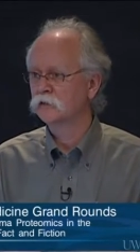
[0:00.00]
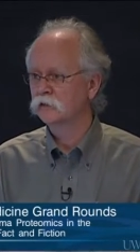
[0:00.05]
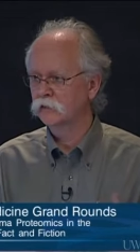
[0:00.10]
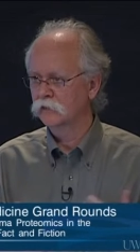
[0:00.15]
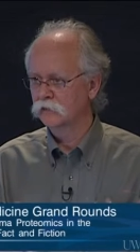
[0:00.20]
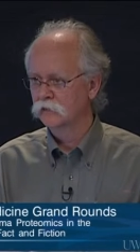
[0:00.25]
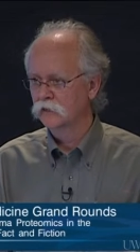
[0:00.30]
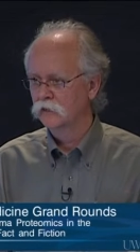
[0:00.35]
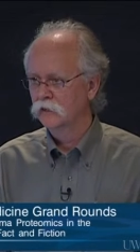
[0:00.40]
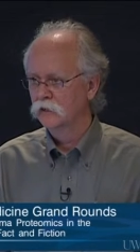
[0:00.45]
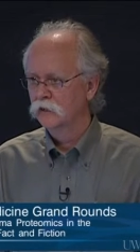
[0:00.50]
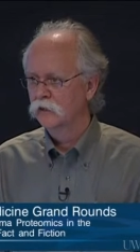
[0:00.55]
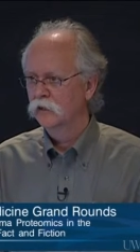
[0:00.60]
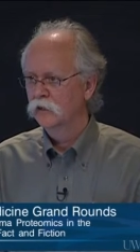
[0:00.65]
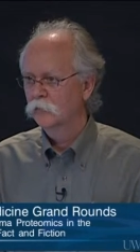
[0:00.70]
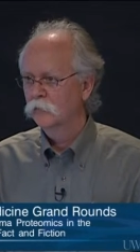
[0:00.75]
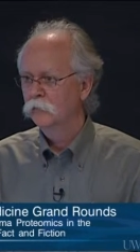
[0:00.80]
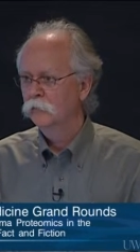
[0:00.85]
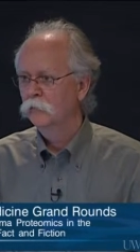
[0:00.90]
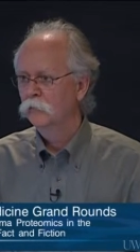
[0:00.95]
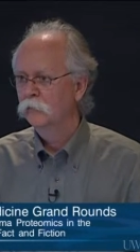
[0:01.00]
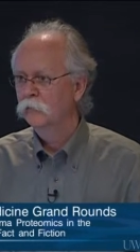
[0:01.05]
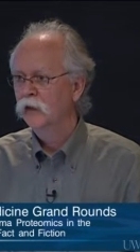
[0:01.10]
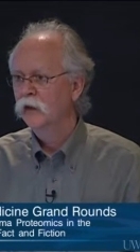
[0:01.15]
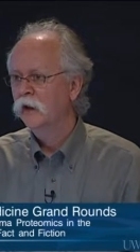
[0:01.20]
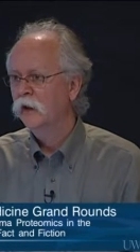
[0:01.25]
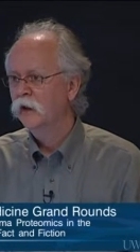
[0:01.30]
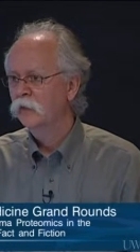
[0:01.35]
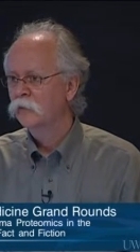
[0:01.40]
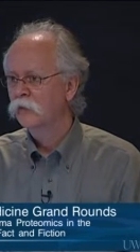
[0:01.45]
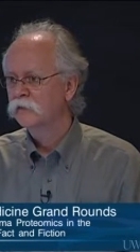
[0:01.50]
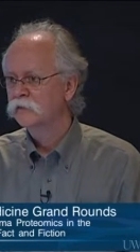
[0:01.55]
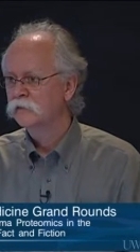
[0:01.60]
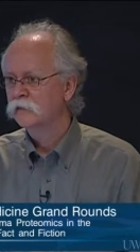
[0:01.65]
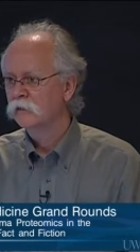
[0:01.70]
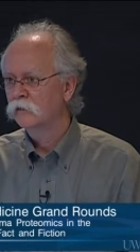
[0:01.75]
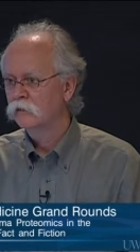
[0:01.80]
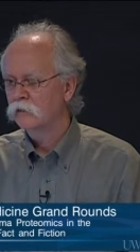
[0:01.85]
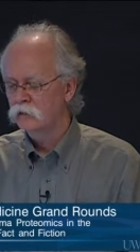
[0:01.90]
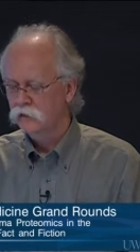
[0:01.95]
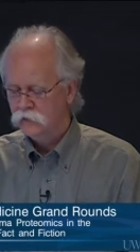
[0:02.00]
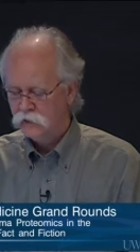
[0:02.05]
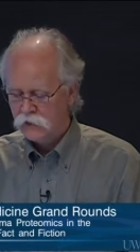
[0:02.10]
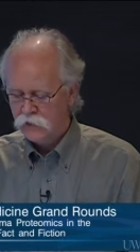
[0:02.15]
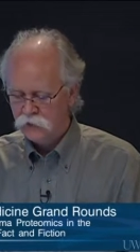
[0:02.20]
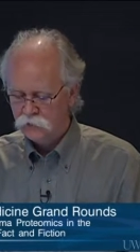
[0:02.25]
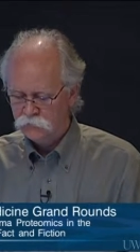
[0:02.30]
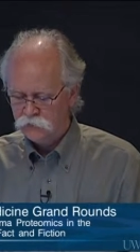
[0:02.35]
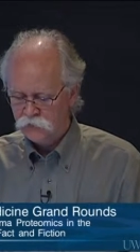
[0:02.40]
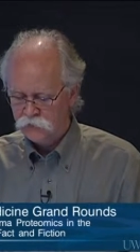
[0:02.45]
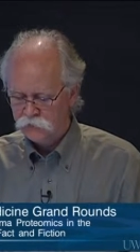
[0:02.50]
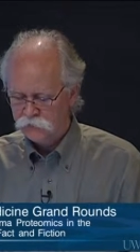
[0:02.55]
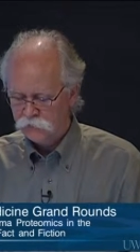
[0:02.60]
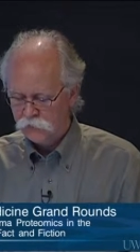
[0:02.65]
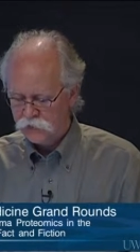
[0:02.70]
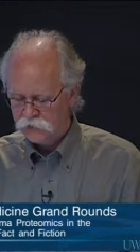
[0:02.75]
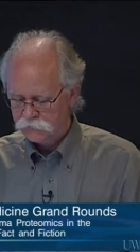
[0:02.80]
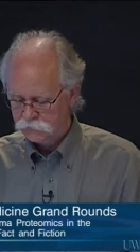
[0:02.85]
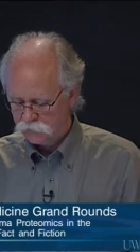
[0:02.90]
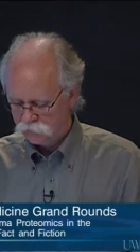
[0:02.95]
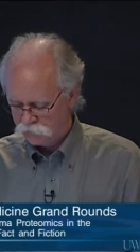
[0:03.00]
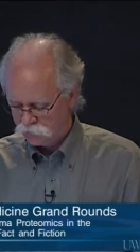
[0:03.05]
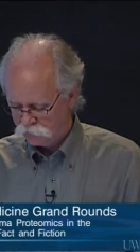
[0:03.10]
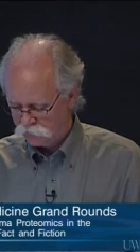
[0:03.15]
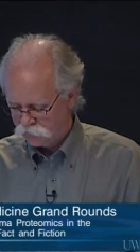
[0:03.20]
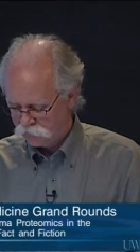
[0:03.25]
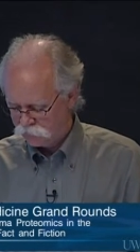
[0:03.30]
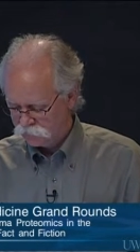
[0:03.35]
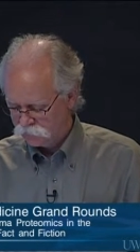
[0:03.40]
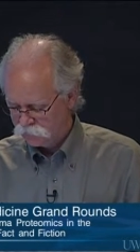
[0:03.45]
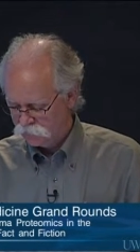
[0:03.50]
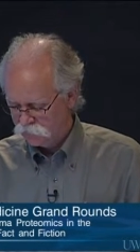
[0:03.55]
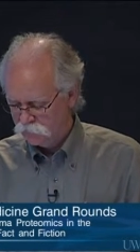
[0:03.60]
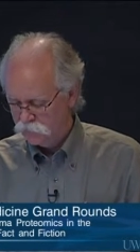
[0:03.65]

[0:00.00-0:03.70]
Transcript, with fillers: And the beginning ones there are the high abundance plasma proteins.